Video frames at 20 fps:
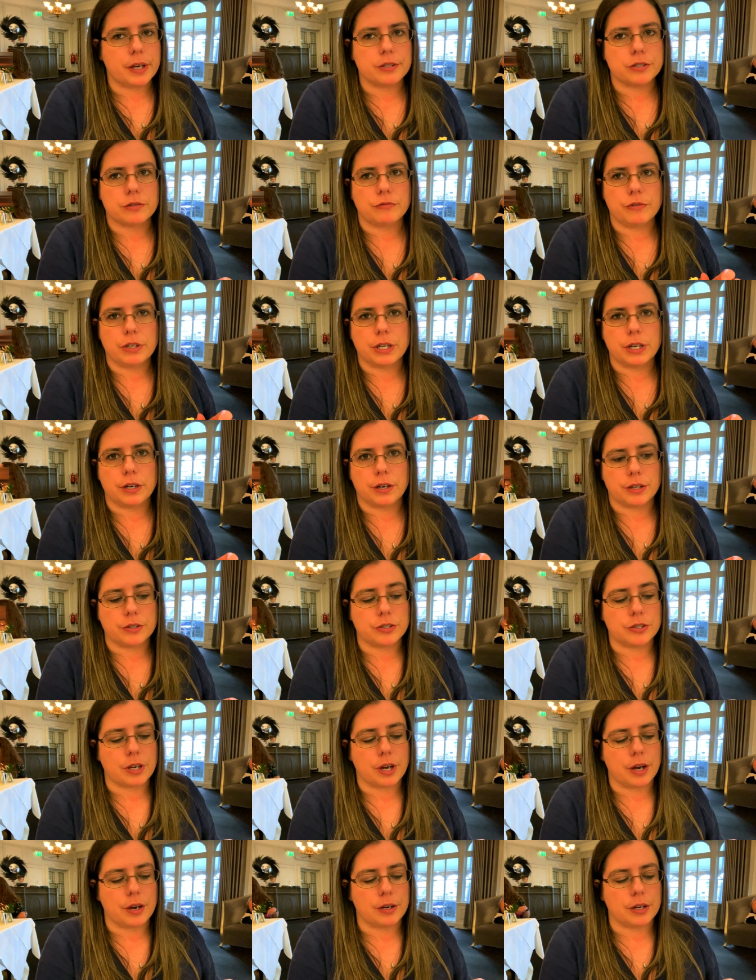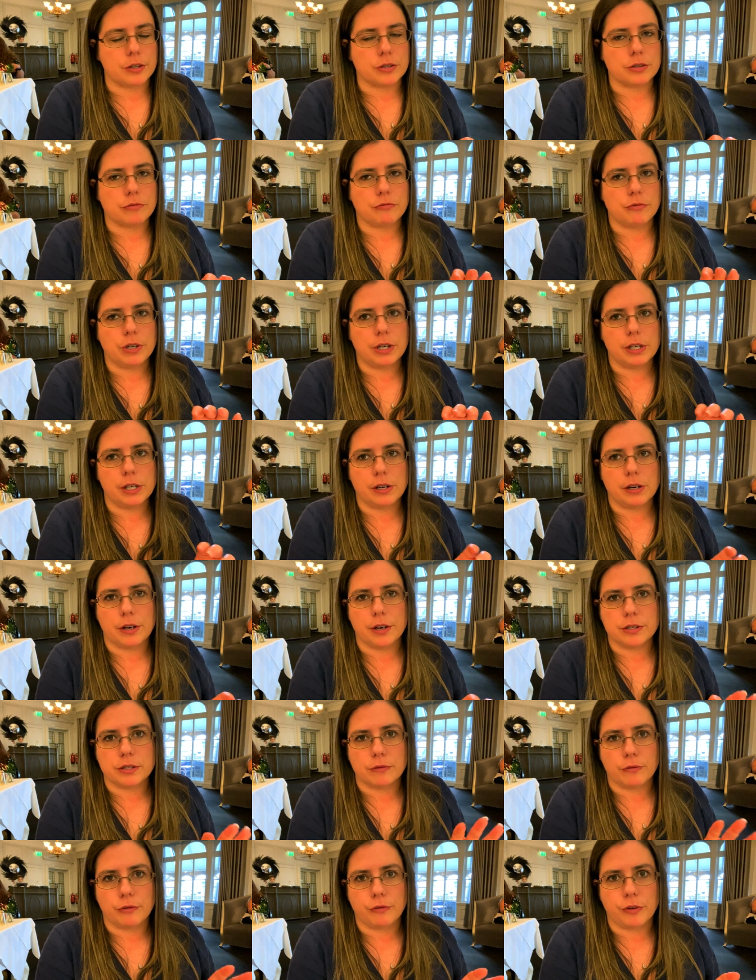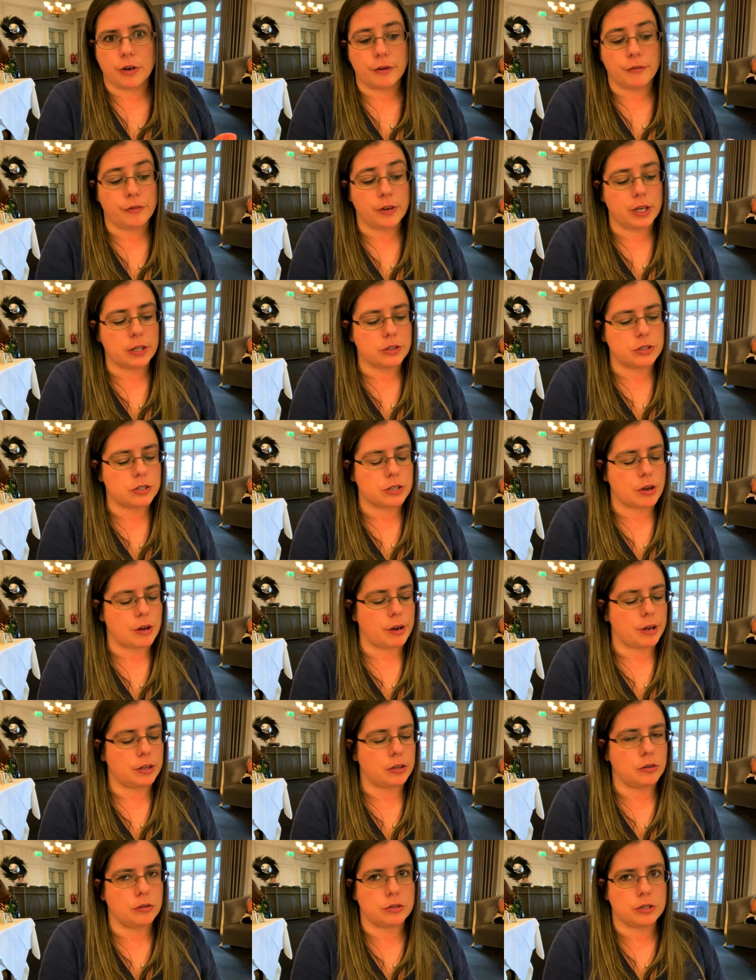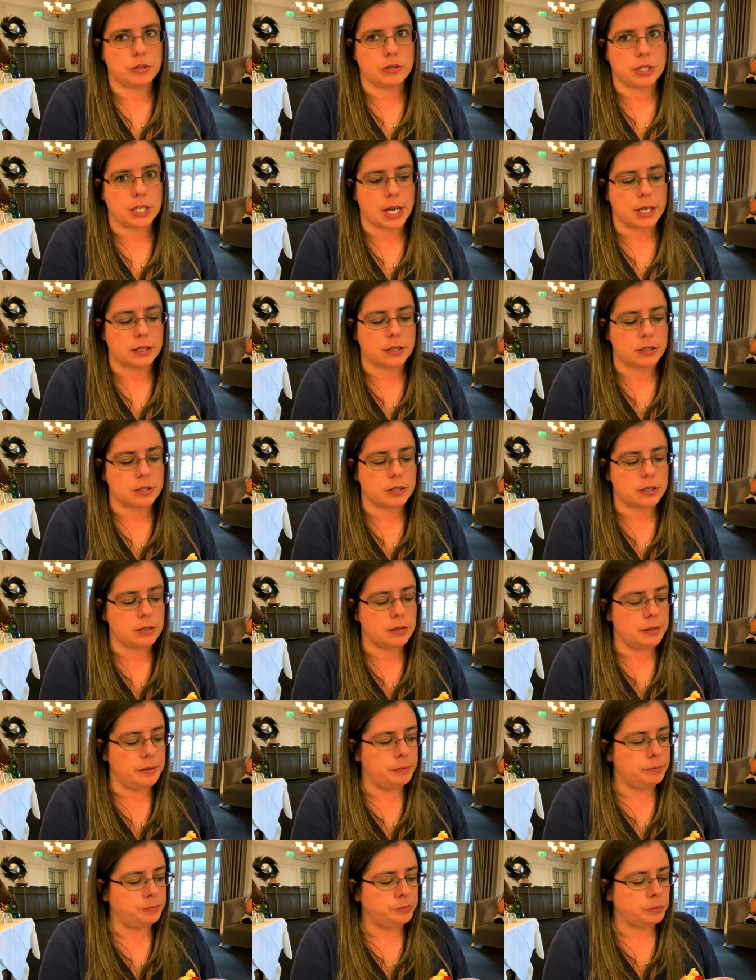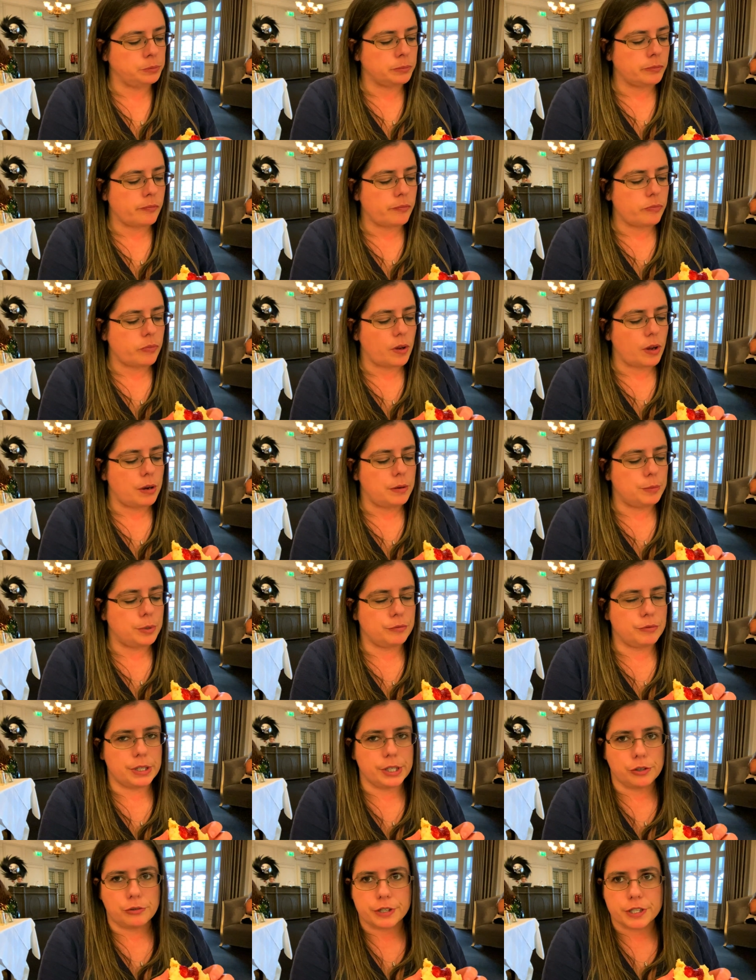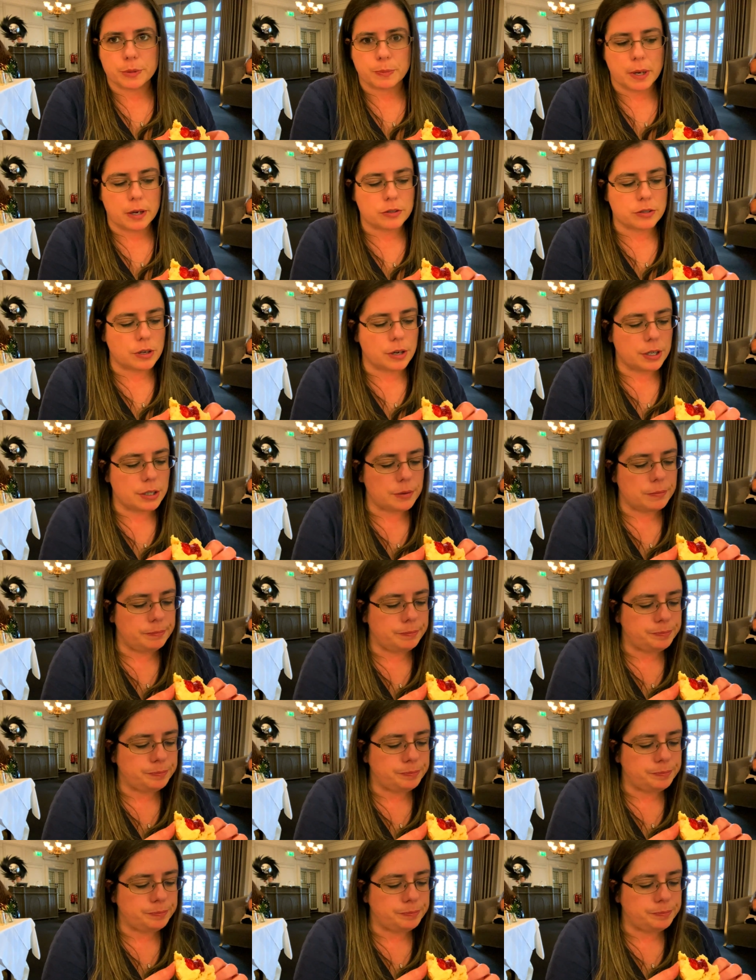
It's a really nice scone. It's really nice and fluffy inside, not too dense, but really crisp outside.